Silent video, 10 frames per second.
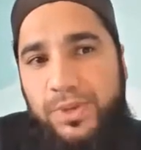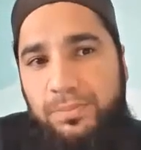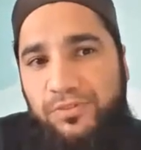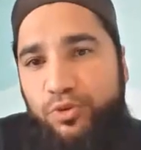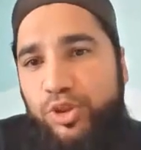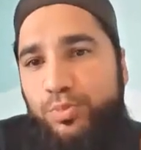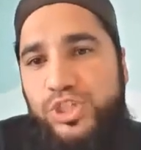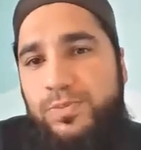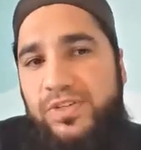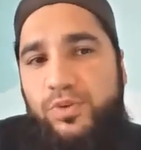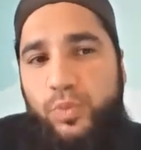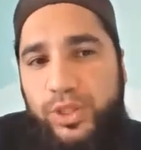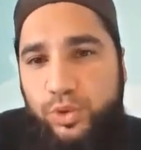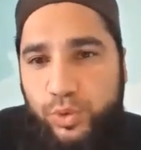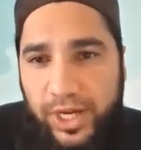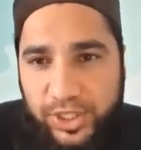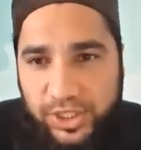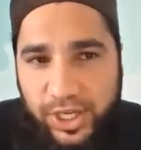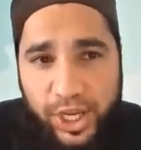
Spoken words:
and before the Muslims even went to do Hajj.